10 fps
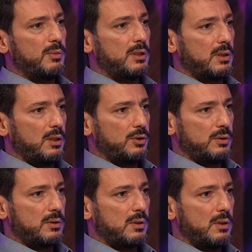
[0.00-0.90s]

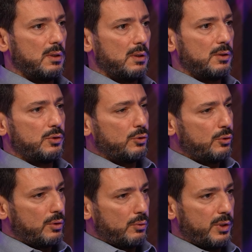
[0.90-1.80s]
medications.
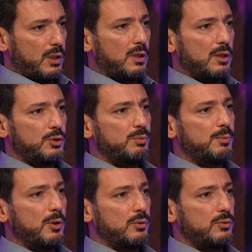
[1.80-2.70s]
So we encourage
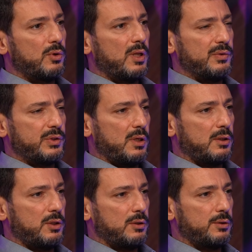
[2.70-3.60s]
people to do lifestyle
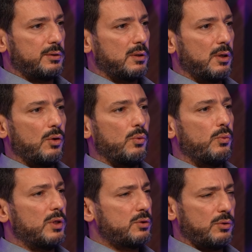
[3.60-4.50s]
changes.
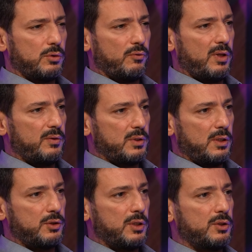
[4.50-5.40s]
What sort of
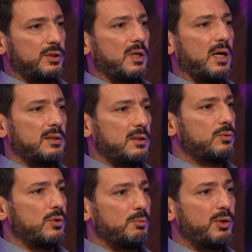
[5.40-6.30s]
lifestyle changes I
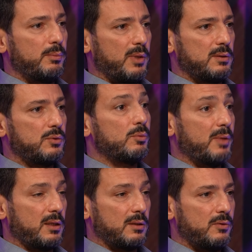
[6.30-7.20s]
need to implement to
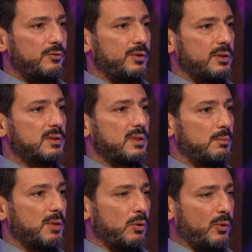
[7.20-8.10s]
make a difference in my